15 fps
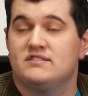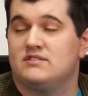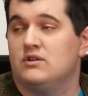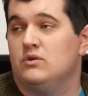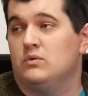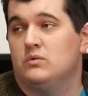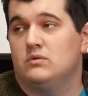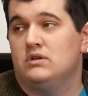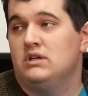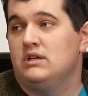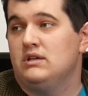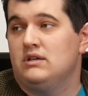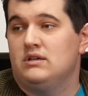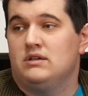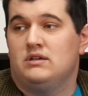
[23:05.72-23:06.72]
So
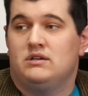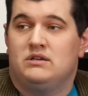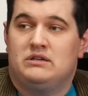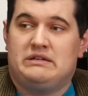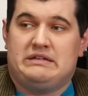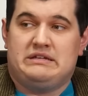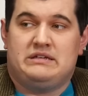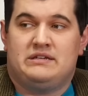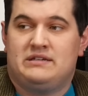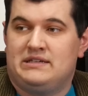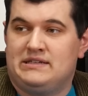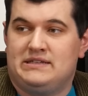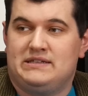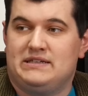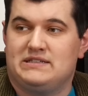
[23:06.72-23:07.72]

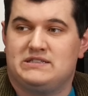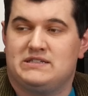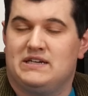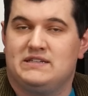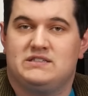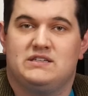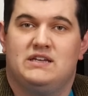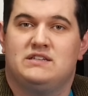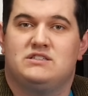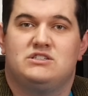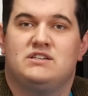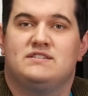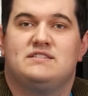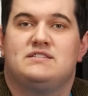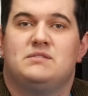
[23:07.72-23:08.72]
it's
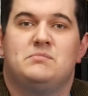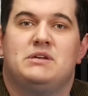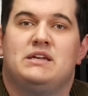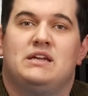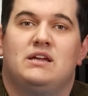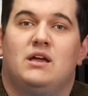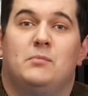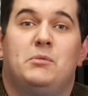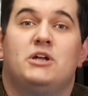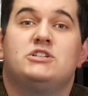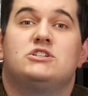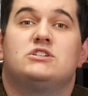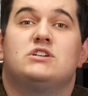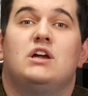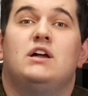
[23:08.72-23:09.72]
just, to me, a
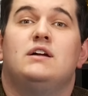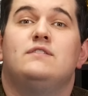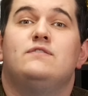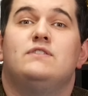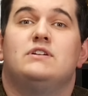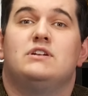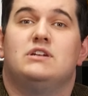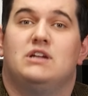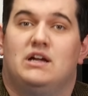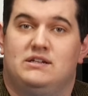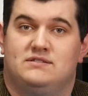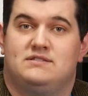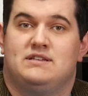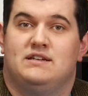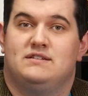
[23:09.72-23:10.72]
bunch of
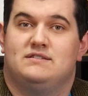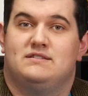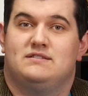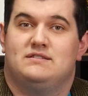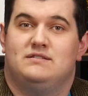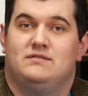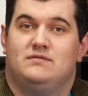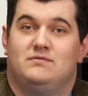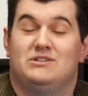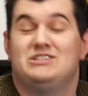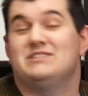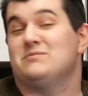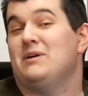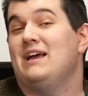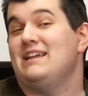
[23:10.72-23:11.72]
nonsense, which
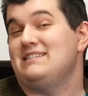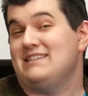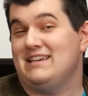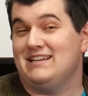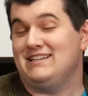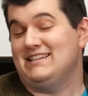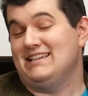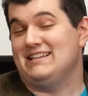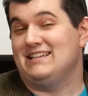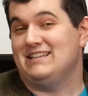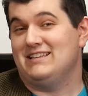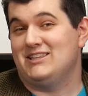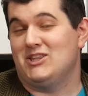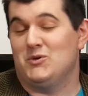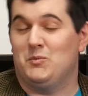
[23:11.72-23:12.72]
is why I titled it
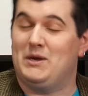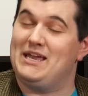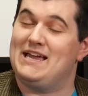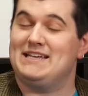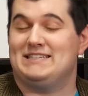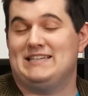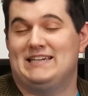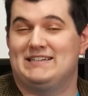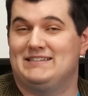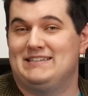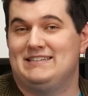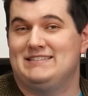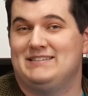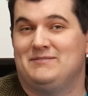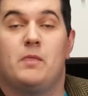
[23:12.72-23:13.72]
the way I titled
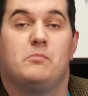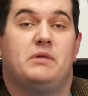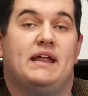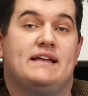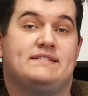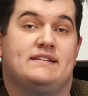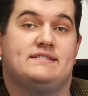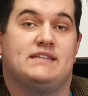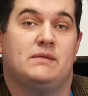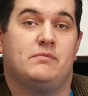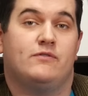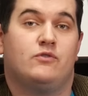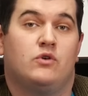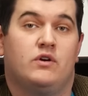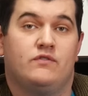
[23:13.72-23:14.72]
it. But as I said
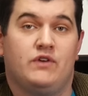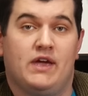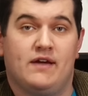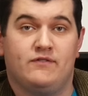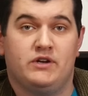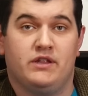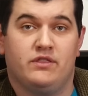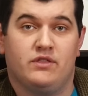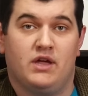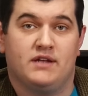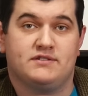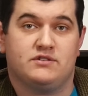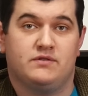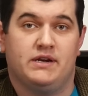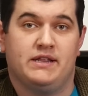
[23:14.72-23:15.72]
before, if you have any
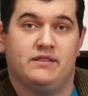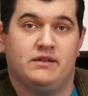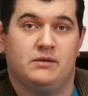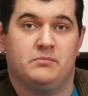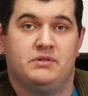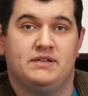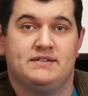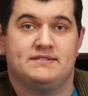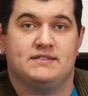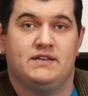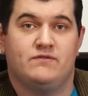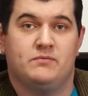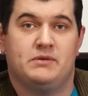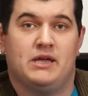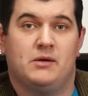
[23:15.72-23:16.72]
thoughts or anything, please
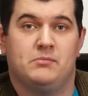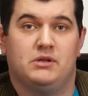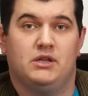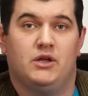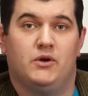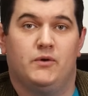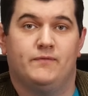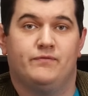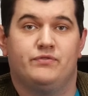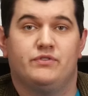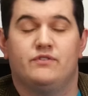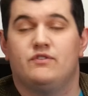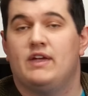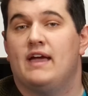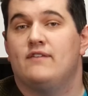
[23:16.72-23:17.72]
leave them down below.
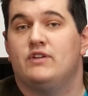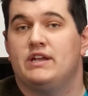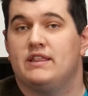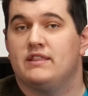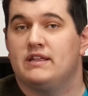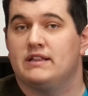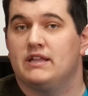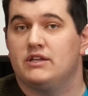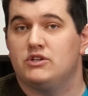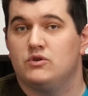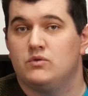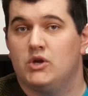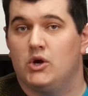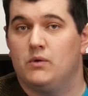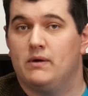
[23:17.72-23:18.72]
If you have anything that you
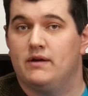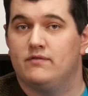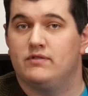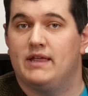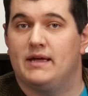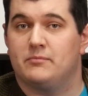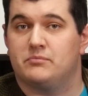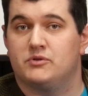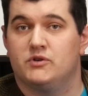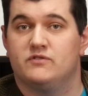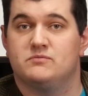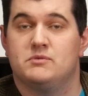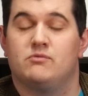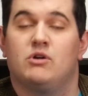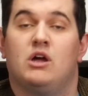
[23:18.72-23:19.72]
know of that
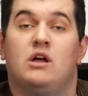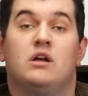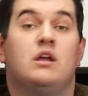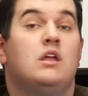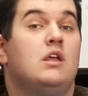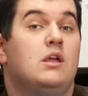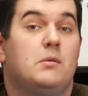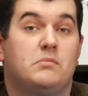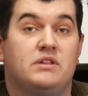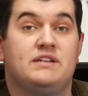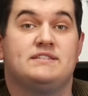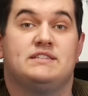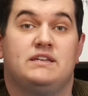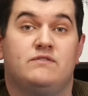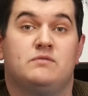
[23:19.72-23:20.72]
proves me wrong,
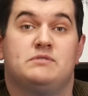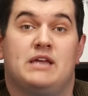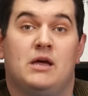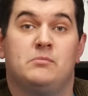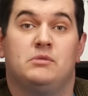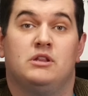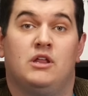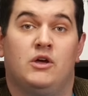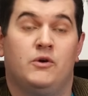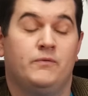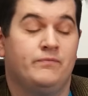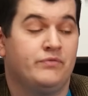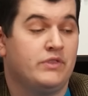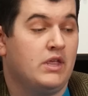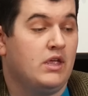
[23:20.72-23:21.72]
please leave them down
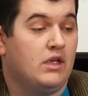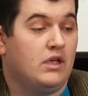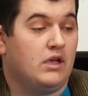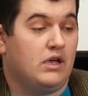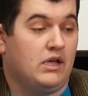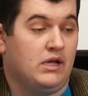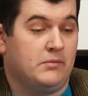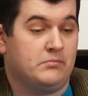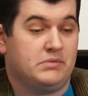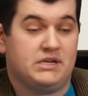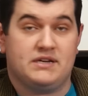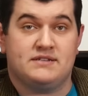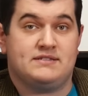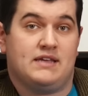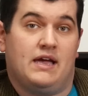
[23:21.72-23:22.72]
below.
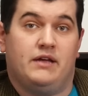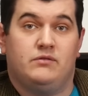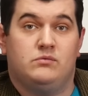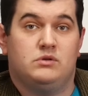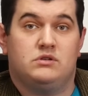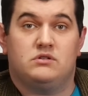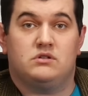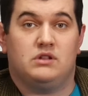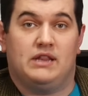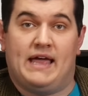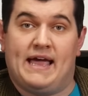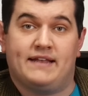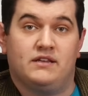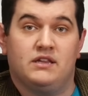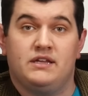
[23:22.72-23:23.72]
Because I would
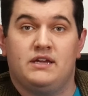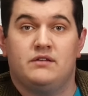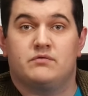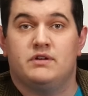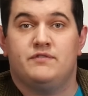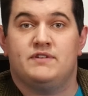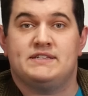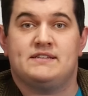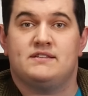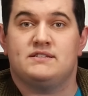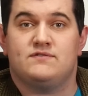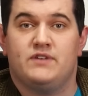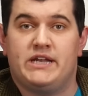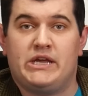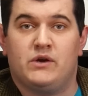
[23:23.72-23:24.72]
gladly revisit this
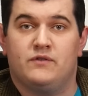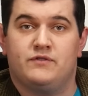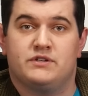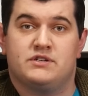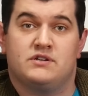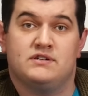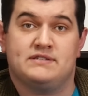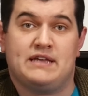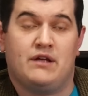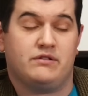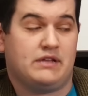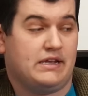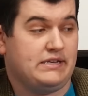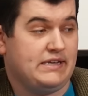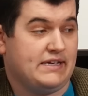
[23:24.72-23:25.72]
video if it turns out
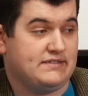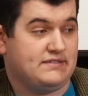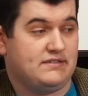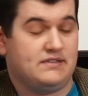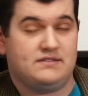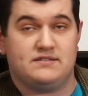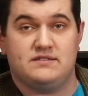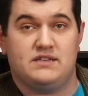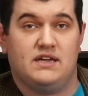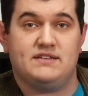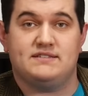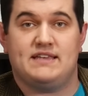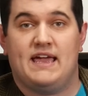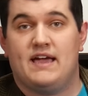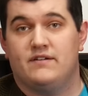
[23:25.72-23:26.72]
that, yes, this
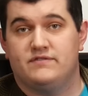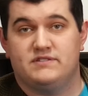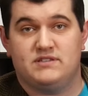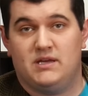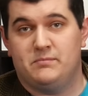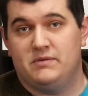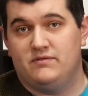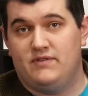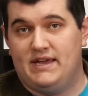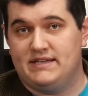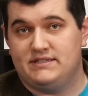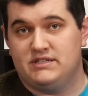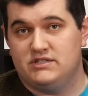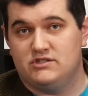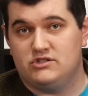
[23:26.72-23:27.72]
does have some
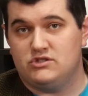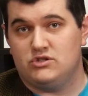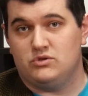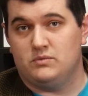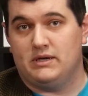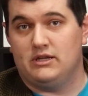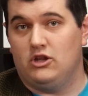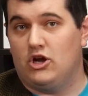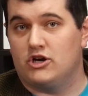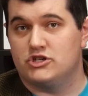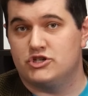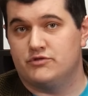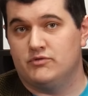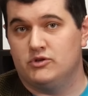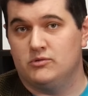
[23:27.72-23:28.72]
advantage to a
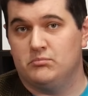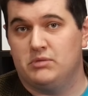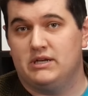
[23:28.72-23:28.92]
larger room.